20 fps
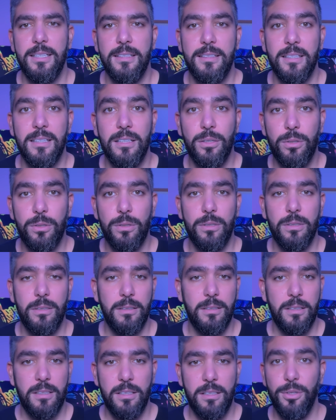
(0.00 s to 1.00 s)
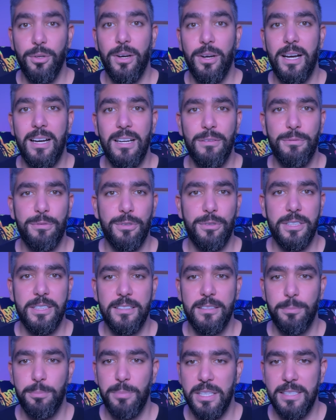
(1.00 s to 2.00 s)
a whole UI for
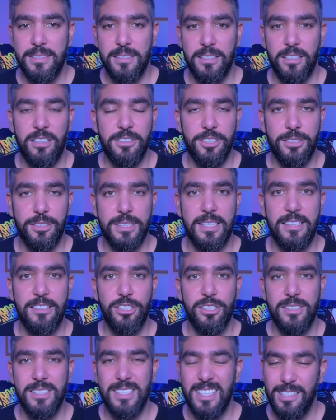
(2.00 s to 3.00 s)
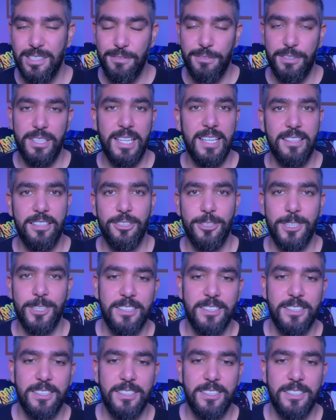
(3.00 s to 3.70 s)
it based on your sketches, and it's very accurate.